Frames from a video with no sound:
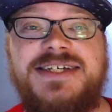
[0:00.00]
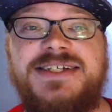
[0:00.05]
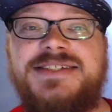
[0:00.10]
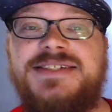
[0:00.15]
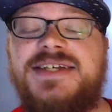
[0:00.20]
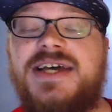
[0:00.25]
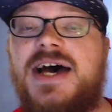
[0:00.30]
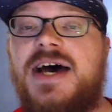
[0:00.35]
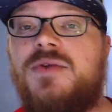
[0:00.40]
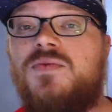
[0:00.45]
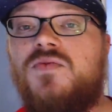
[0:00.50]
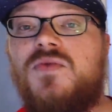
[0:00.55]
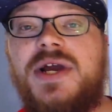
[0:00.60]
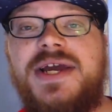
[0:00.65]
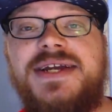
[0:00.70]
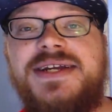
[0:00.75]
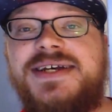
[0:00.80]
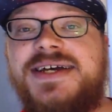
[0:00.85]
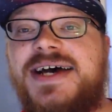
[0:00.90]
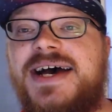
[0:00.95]
It's got
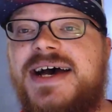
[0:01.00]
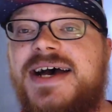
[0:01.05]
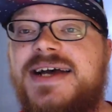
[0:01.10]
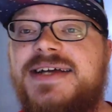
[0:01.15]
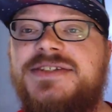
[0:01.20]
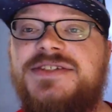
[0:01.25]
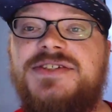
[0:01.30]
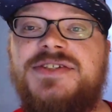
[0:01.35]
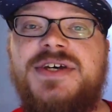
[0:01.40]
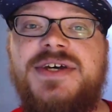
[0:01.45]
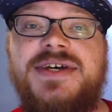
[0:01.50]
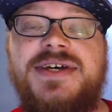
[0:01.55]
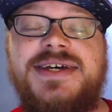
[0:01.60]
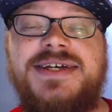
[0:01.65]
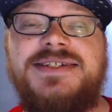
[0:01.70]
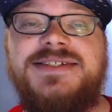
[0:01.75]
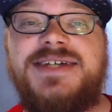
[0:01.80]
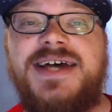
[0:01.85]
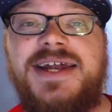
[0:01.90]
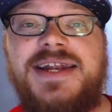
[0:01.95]
raid guides,
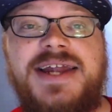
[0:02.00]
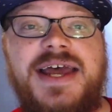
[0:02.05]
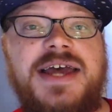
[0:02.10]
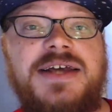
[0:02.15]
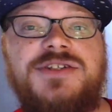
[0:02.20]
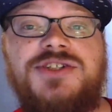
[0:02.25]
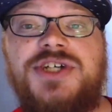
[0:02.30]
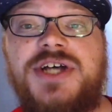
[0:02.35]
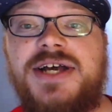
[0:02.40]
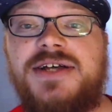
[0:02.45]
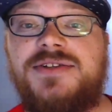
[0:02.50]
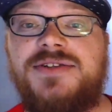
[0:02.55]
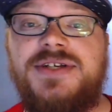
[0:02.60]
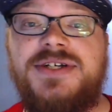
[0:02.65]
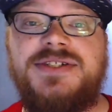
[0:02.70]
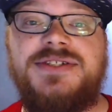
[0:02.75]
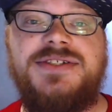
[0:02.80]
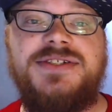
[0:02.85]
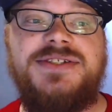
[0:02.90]
it's got an egg checklist,